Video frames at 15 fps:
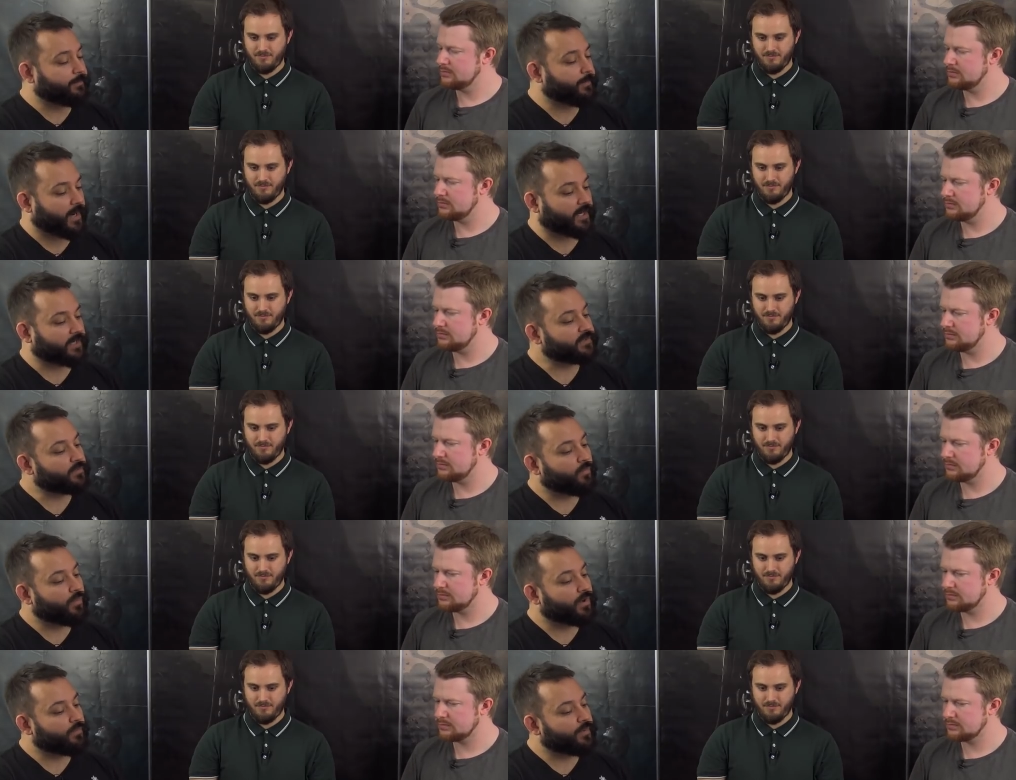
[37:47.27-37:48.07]
Speaker 1: part
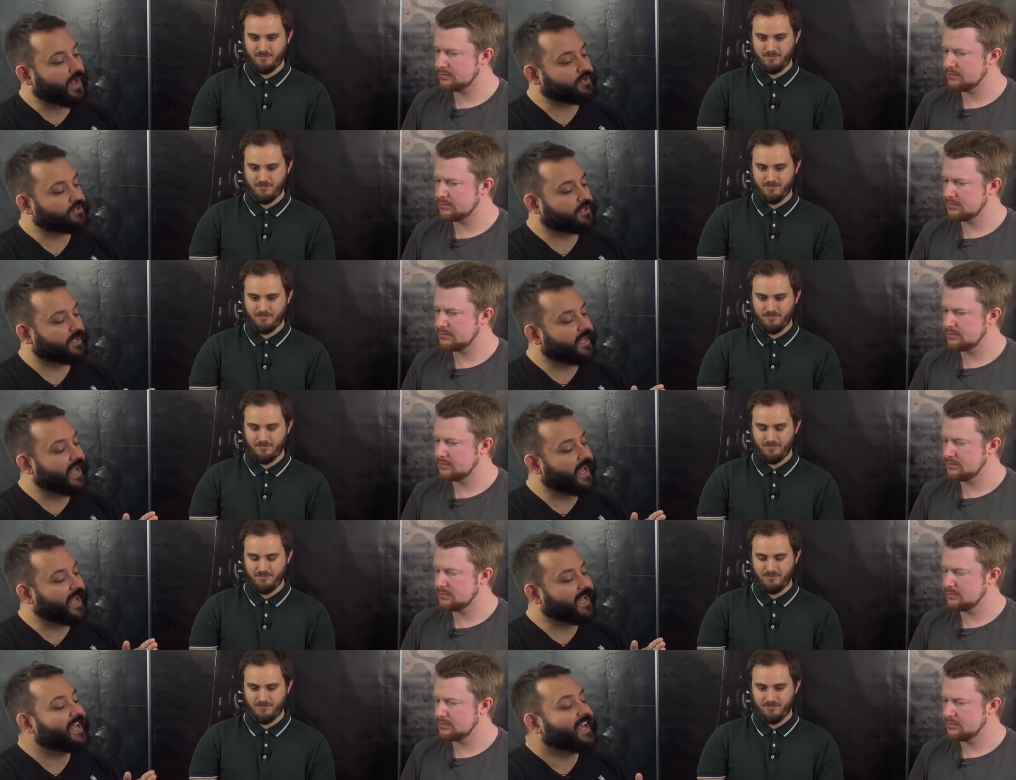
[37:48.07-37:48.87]
where we actually
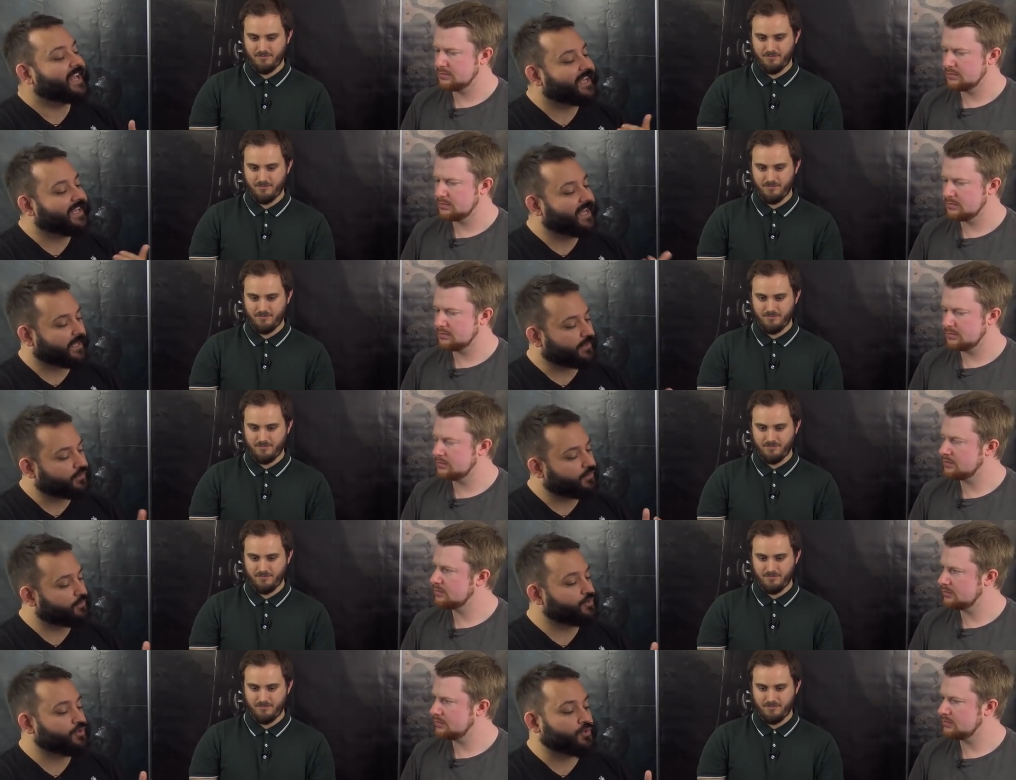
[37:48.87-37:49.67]
get
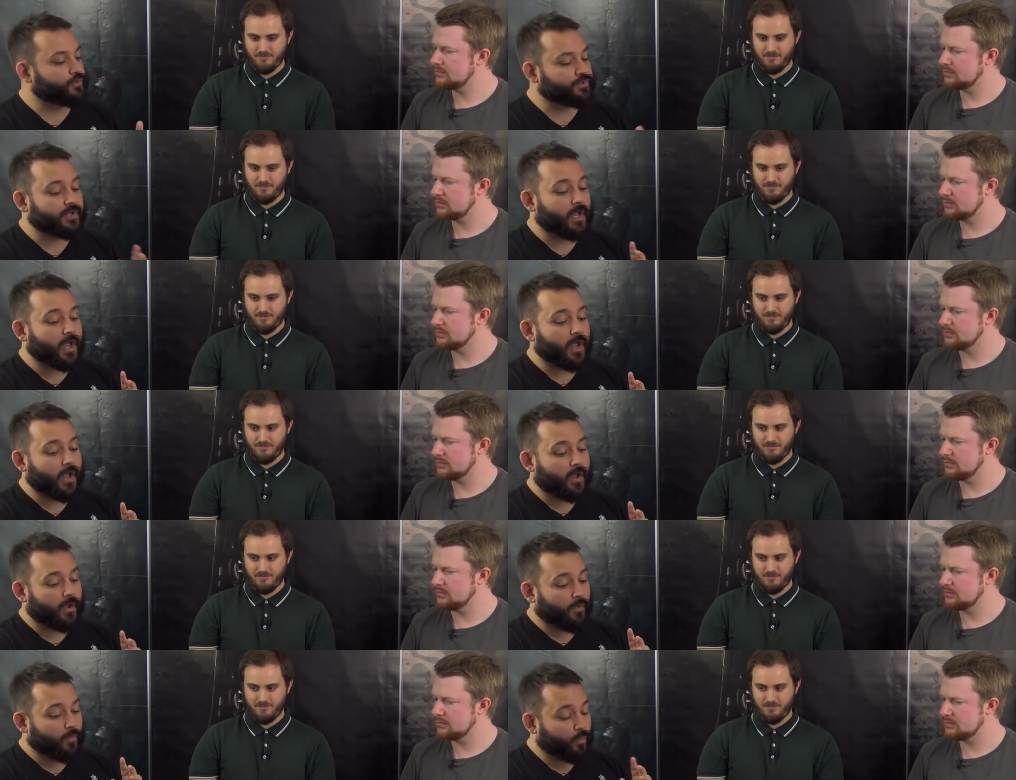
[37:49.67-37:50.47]
to choose
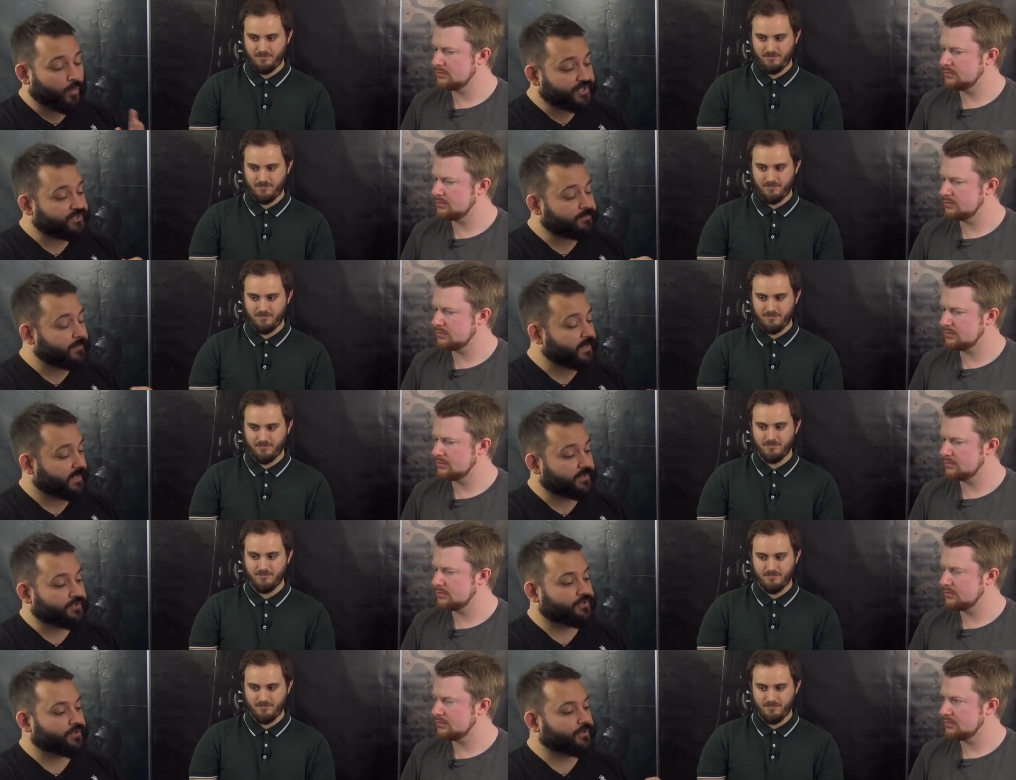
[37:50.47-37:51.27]
mm-hmm. which
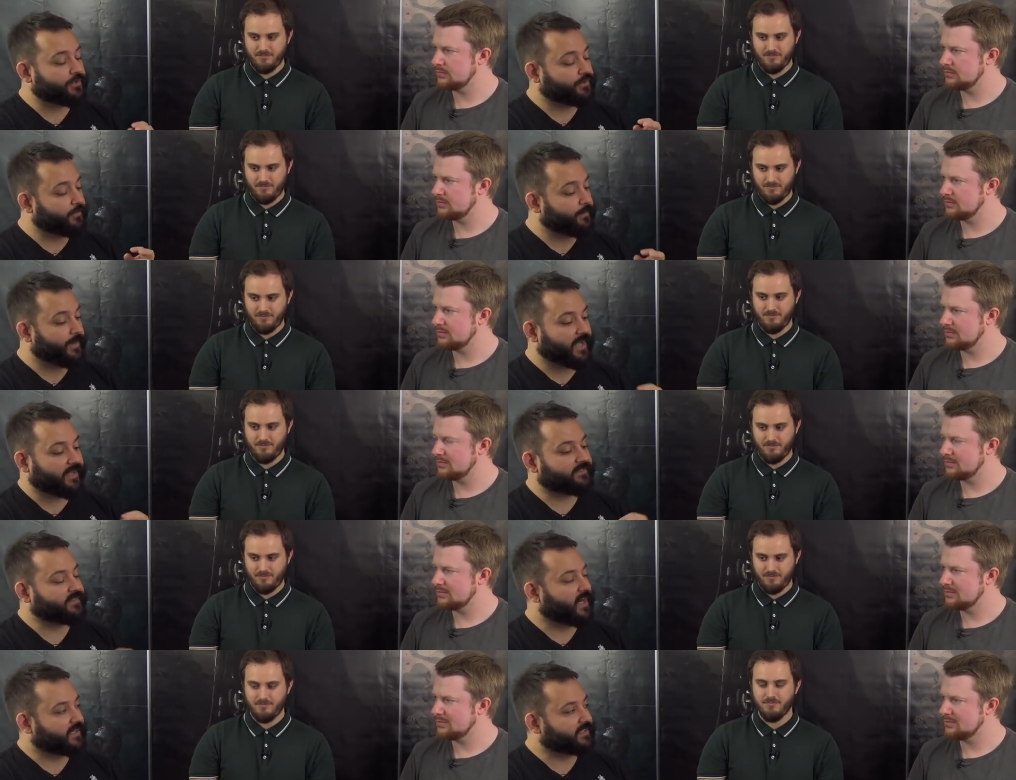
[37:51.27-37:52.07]
miniature to be
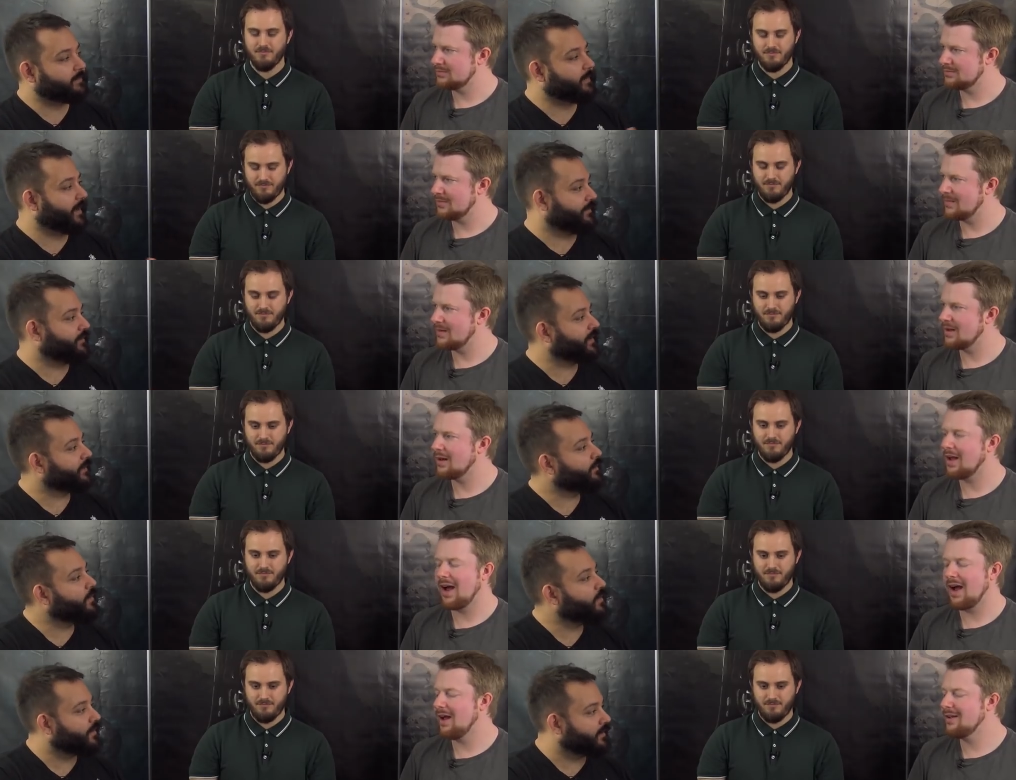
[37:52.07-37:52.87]
attacked by the
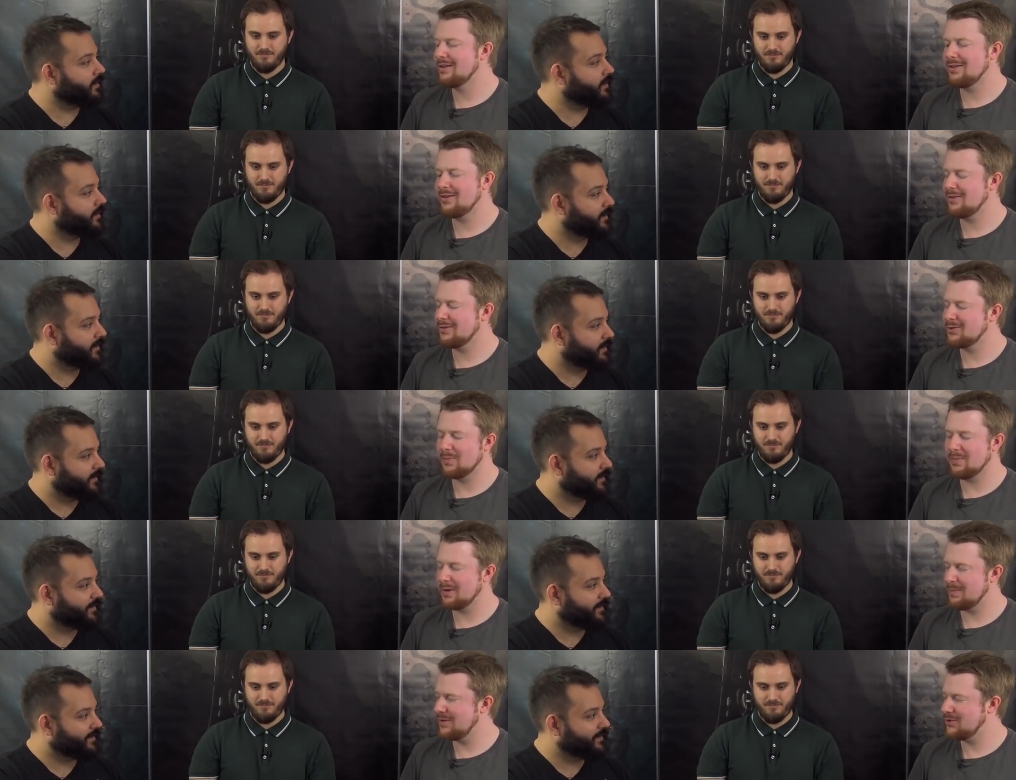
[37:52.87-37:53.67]
red horror.
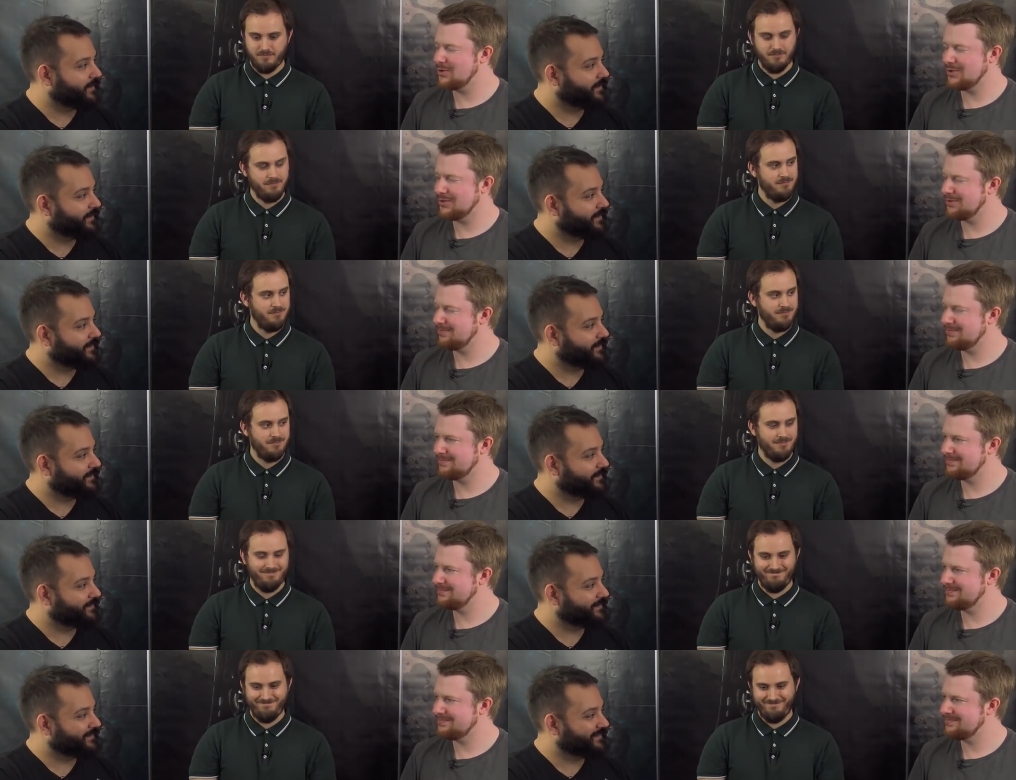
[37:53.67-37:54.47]
Speaker 2: Don't make me choose.
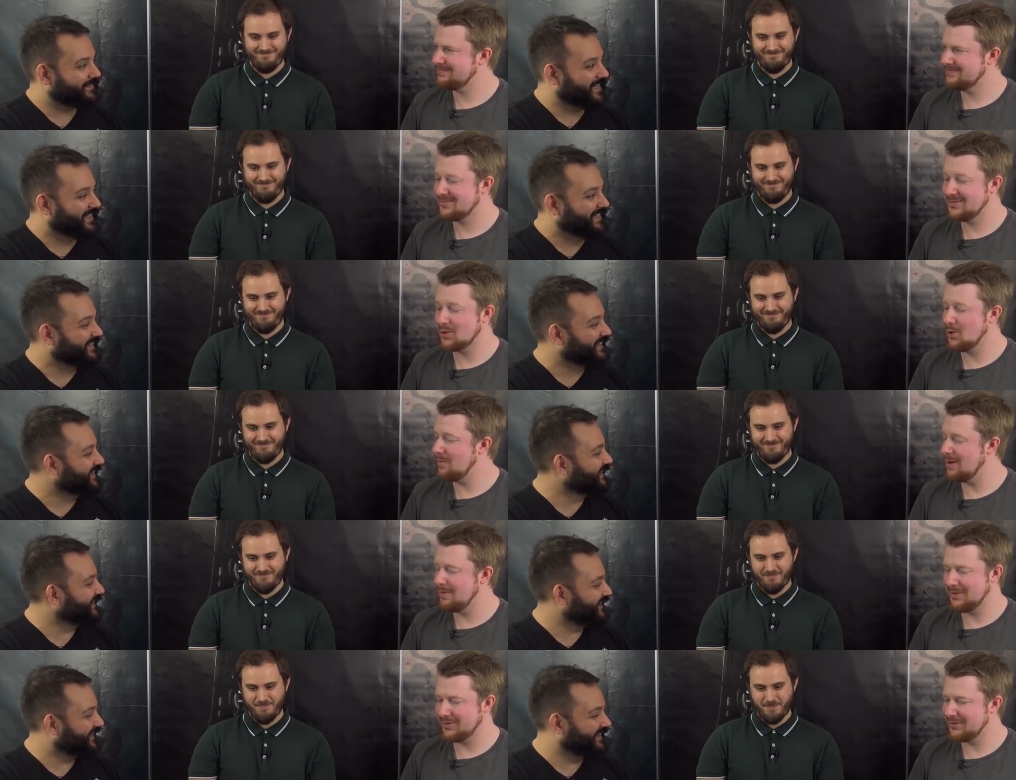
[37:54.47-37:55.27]
Don't
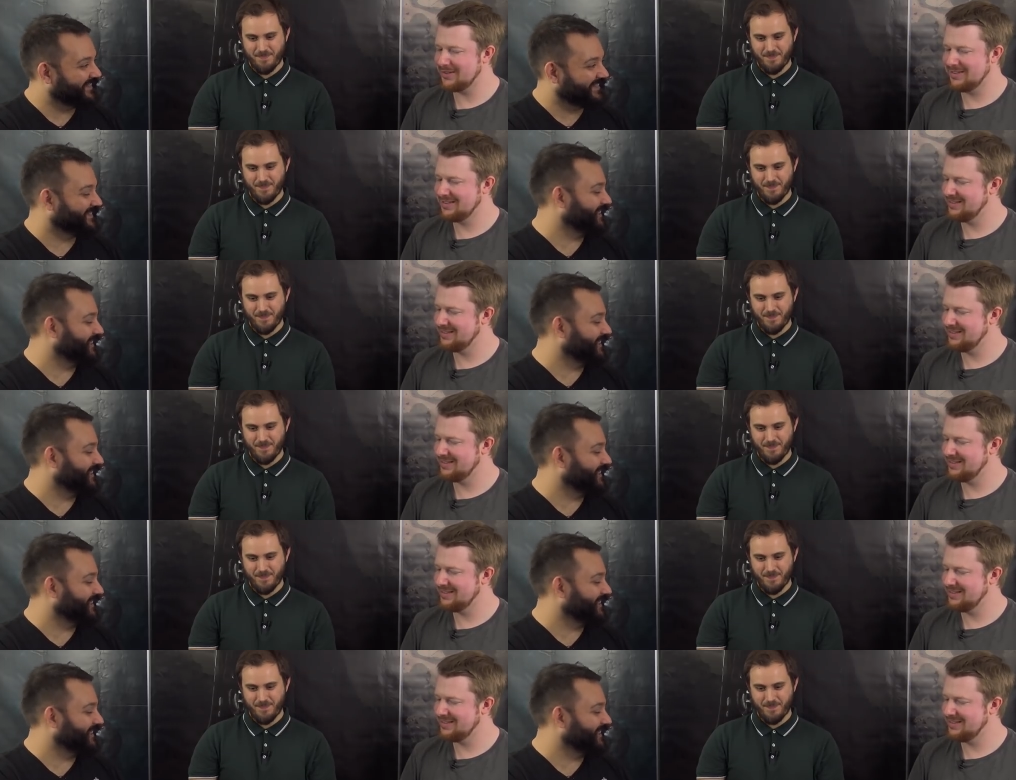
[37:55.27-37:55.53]
make me do it.